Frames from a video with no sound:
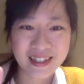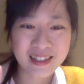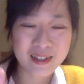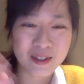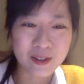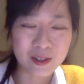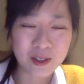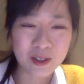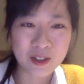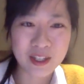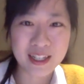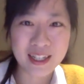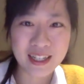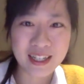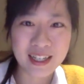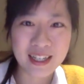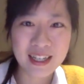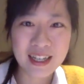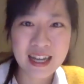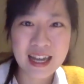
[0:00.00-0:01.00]
go straight
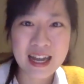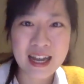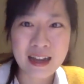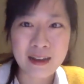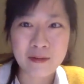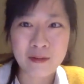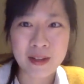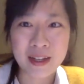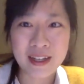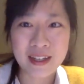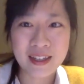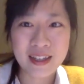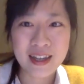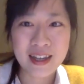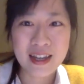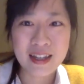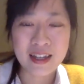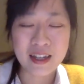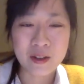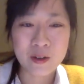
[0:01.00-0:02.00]
in with
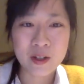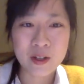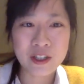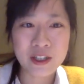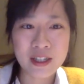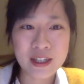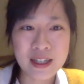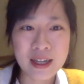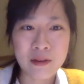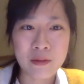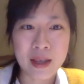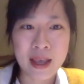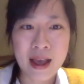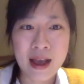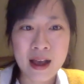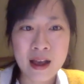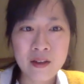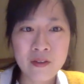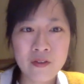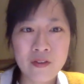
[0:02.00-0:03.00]
the questions that we
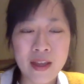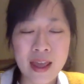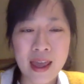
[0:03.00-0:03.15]
have.